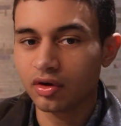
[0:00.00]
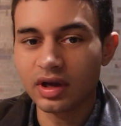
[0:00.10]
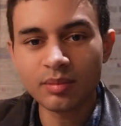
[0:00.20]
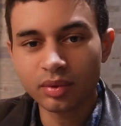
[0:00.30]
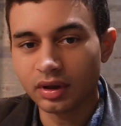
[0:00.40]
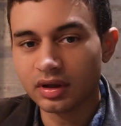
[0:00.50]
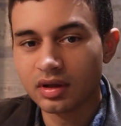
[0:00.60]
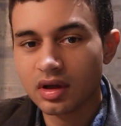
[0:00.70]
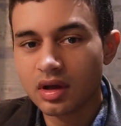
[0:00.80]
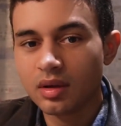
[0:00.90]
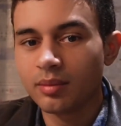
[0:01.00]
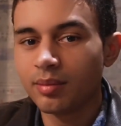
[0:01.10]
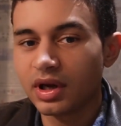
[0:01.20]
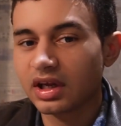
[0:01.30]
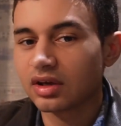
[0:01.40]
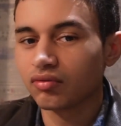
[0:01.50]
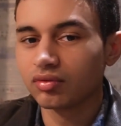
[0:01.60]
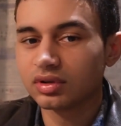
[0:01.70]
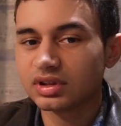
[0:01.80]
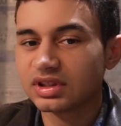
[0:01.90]
your input, but it can
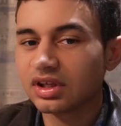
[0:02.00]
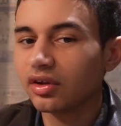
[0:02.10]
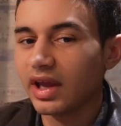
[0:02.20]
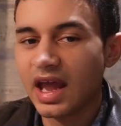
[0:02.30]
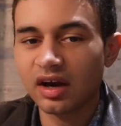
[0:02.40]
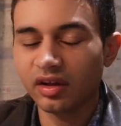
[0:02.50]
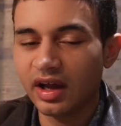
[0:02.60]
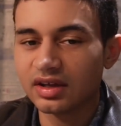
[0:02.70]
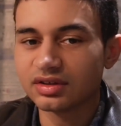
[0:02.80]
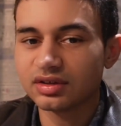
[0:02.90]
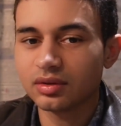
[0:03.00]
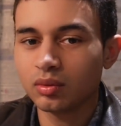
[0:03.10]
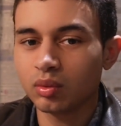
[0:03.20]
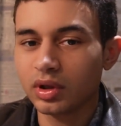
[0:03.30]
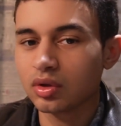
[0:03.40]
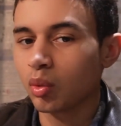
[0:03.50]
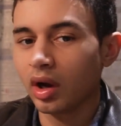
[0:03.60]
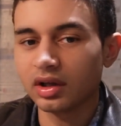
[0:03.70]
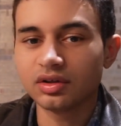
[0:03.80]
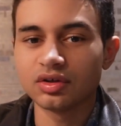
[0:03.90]
still analyze what you want
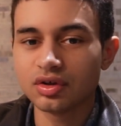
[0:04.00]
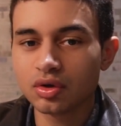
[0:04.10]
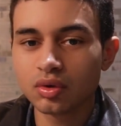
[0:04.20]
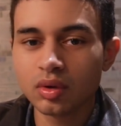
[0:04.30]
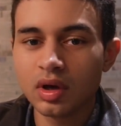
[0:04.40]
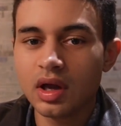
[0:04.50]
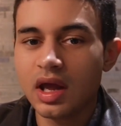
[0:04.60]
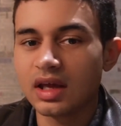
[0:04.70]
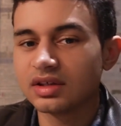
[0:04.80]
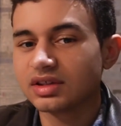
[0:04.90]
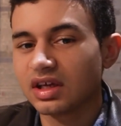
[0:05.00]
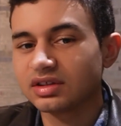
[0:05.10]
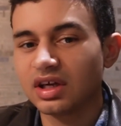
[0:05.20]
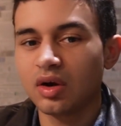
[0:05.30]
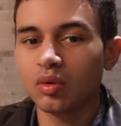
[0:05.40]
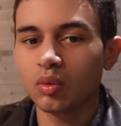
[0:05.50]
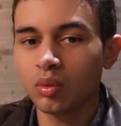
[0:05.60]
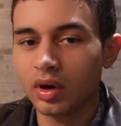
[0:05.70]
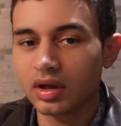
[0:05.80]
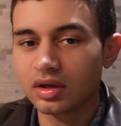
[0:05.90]
it to do and suss out
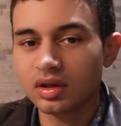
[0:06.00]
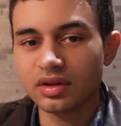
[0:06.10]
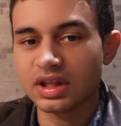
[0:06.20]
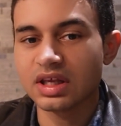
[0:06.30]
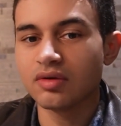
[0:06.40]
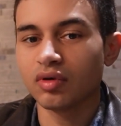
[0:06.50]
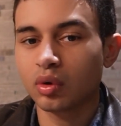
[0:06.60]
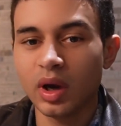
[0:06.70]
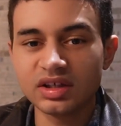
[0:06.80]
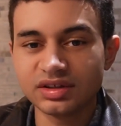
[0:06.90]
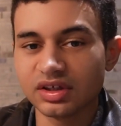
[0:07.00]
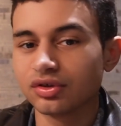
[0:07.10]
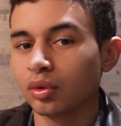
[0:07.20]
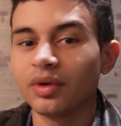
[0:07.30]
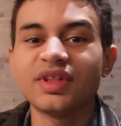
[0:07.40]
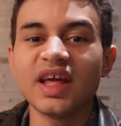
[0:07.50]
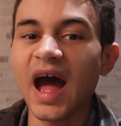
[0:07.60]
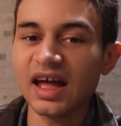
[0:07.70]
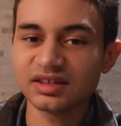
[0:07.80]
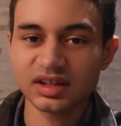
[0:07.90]
what the request is or what the
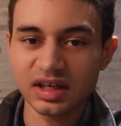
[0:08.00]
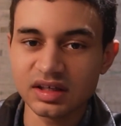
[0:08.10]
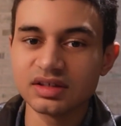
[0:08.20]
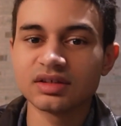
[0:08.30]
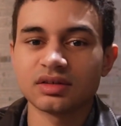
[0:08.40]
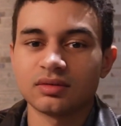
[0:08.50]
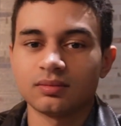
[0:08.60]
ask is.